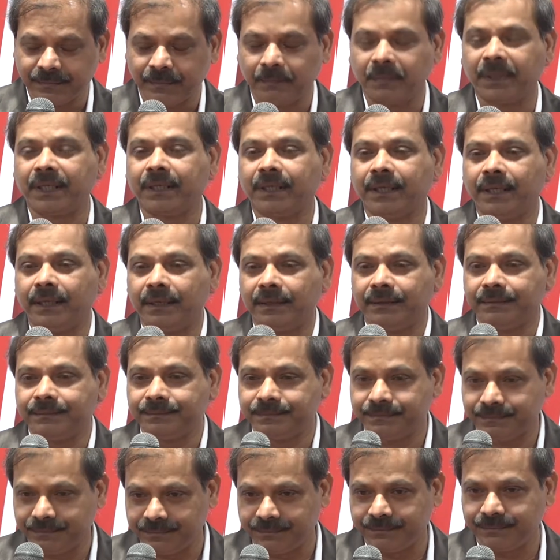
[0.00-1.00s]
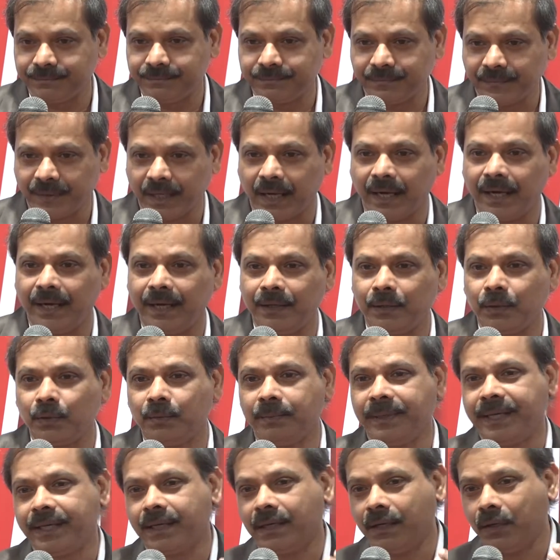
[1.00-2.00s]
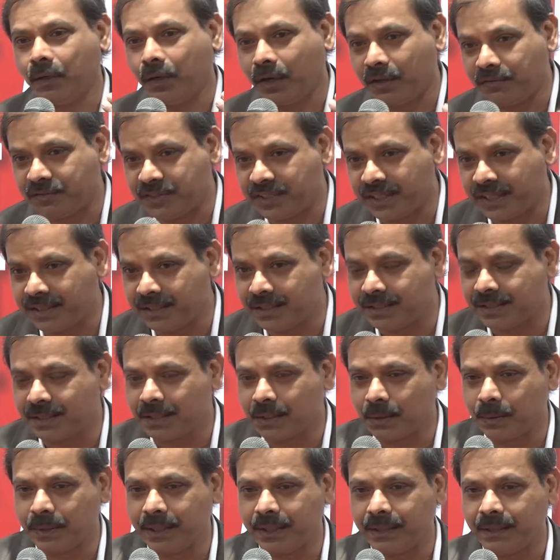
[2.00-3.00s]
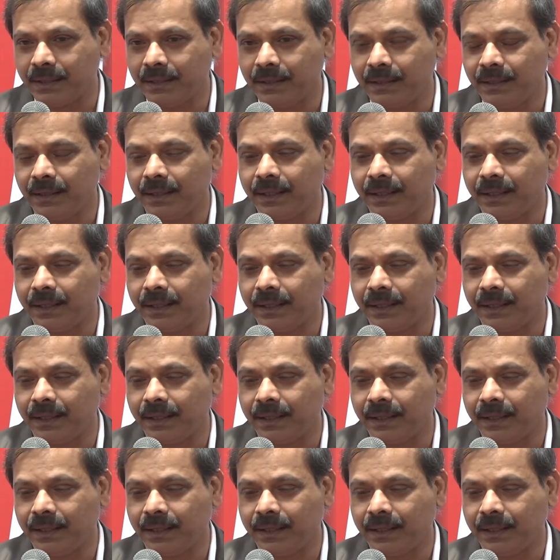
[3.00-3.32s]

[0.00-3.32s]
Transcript: but then I had to make a lot of changes into it,